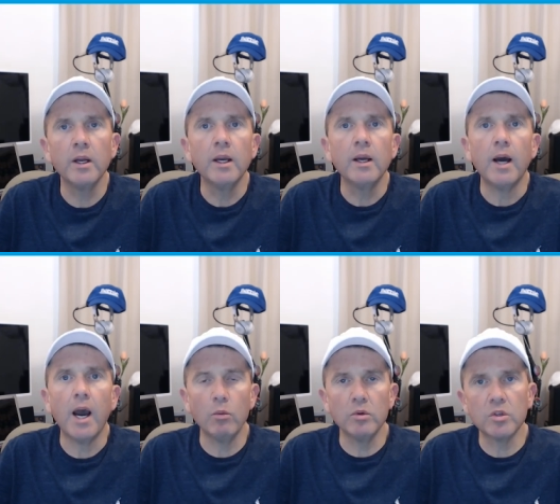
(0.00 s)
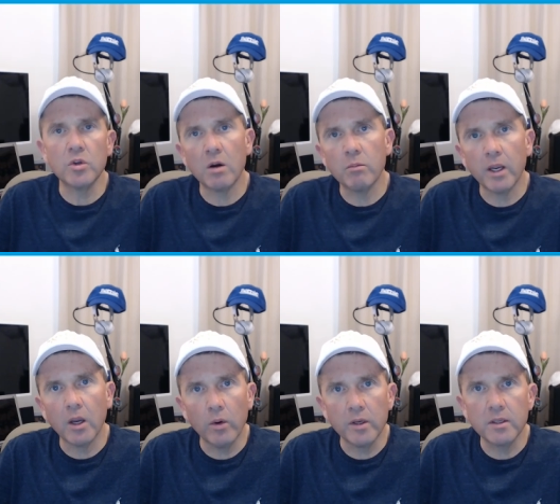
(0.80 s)
I would start by
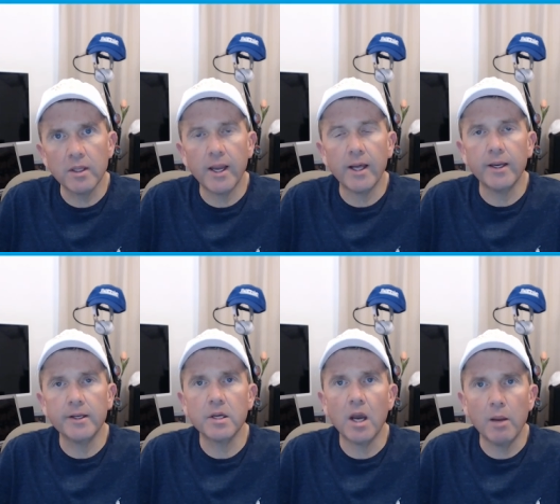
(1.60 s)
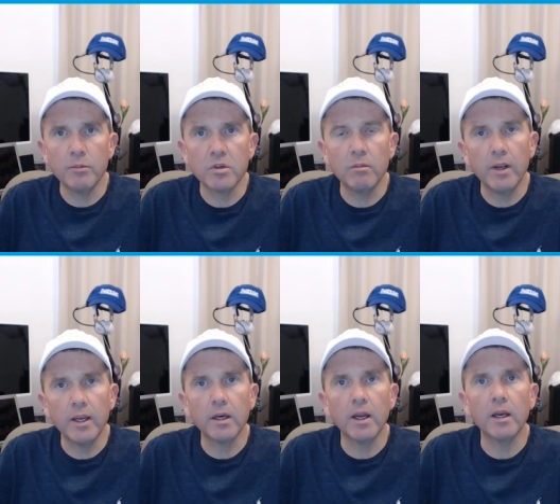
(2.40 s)
going to the LA Times to make it
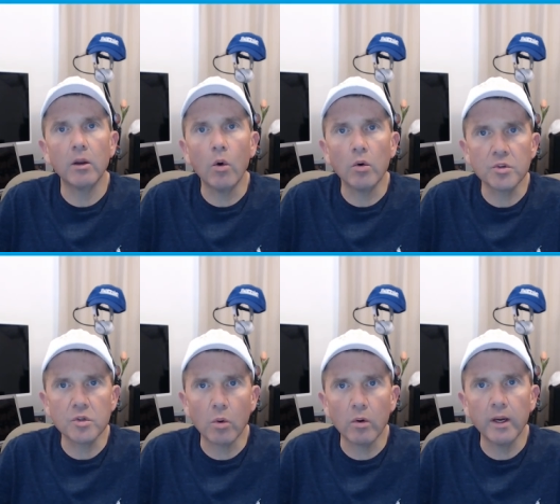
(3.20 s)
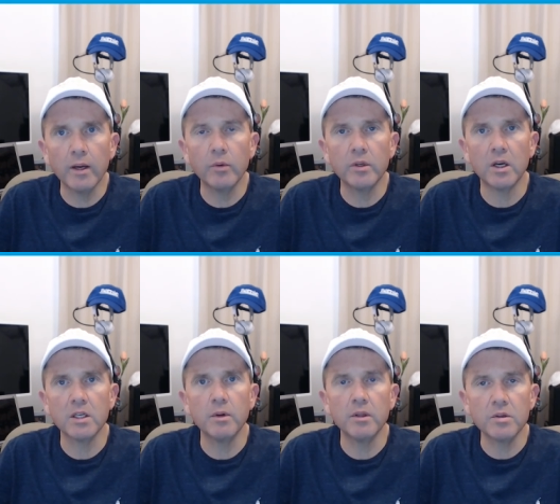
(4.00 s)
a local story. We talked
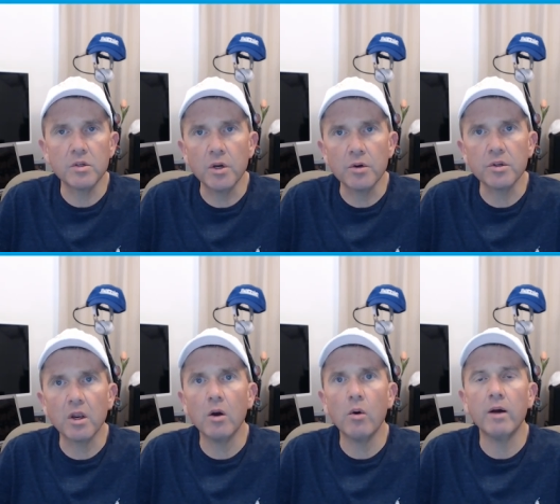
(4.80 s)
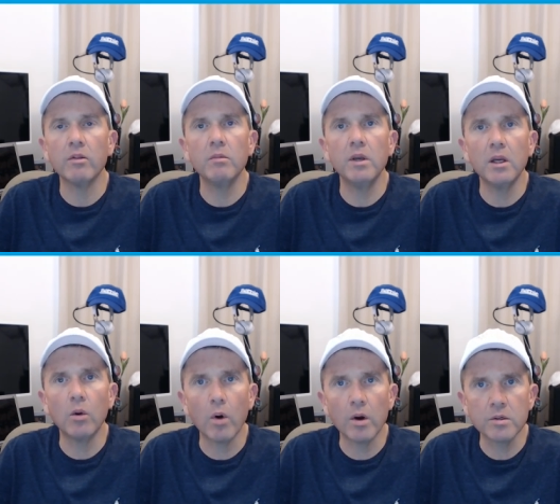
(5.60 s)
about this years ago, how the media
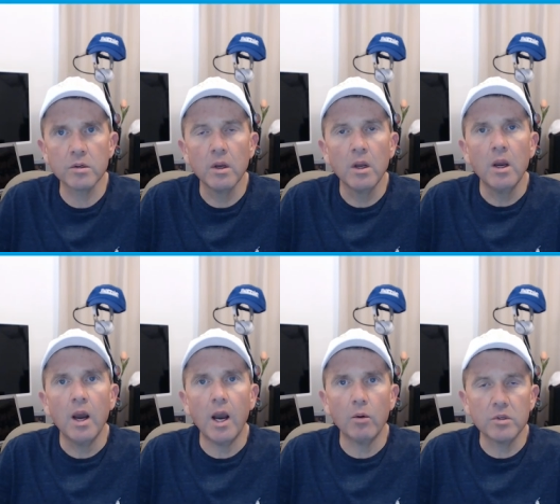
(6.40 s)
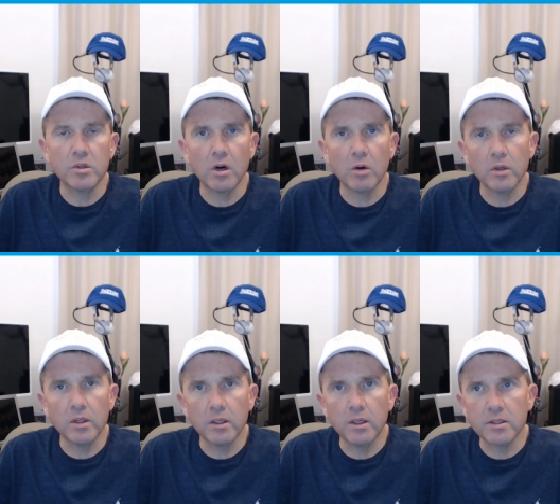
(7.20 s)
works. I would start with
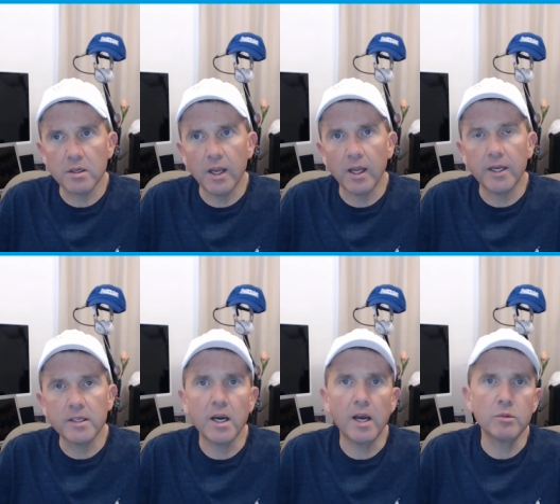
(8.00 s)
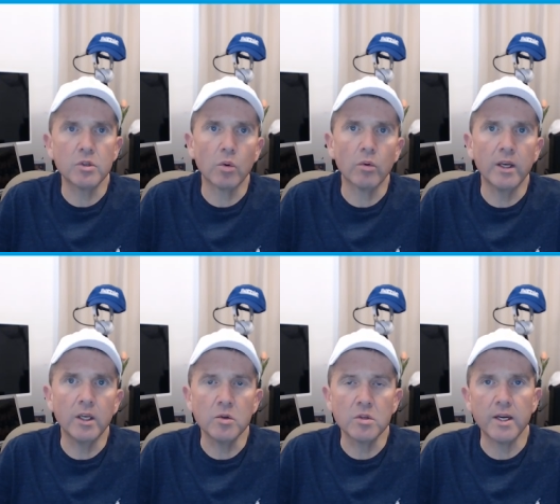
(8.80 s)
it as an LA Times story and
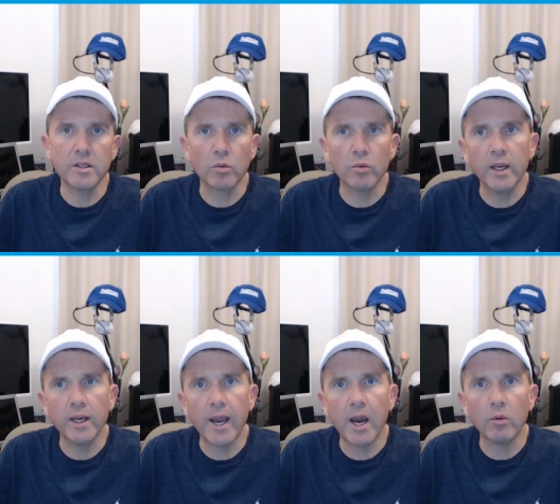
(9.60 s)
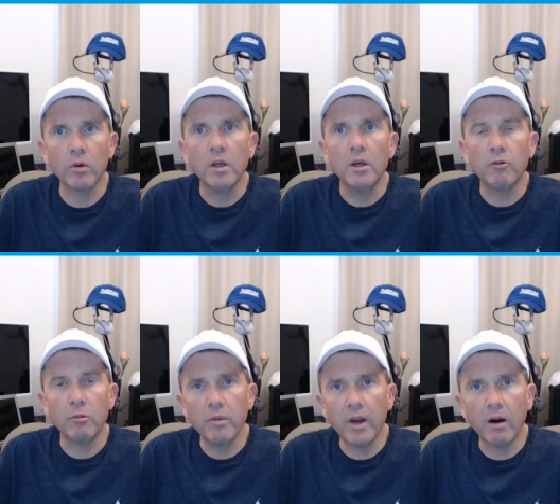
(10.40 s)
use that to ring it out from
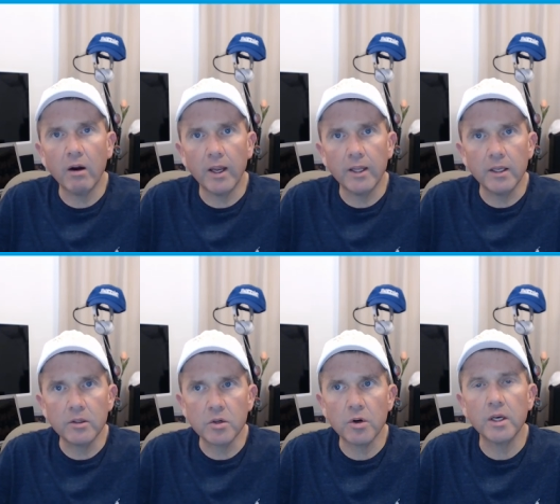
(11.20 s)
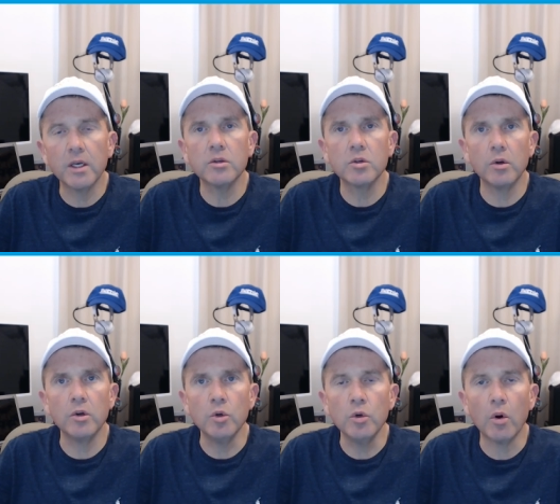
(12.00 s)
there, and then turn it into a New
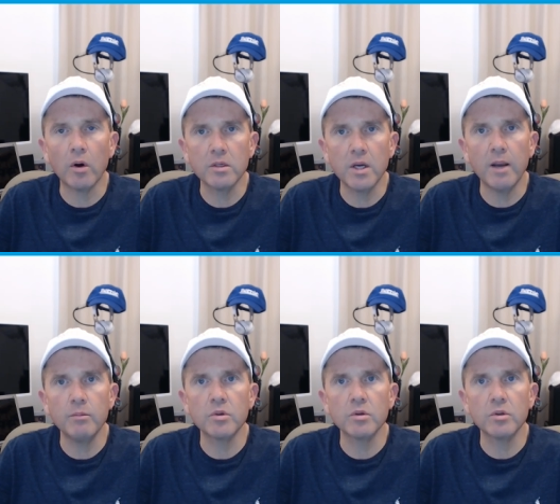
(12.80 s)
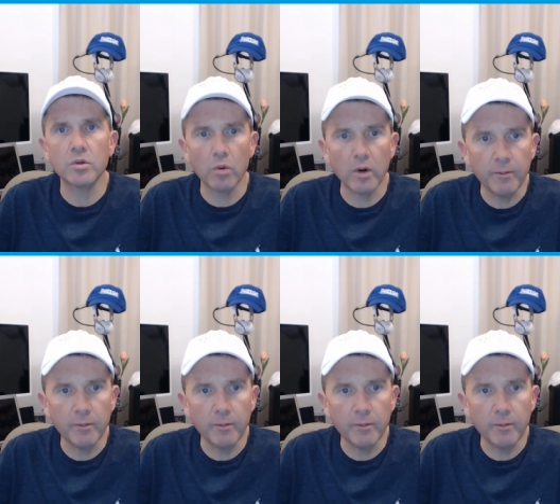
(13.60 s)
York Times story.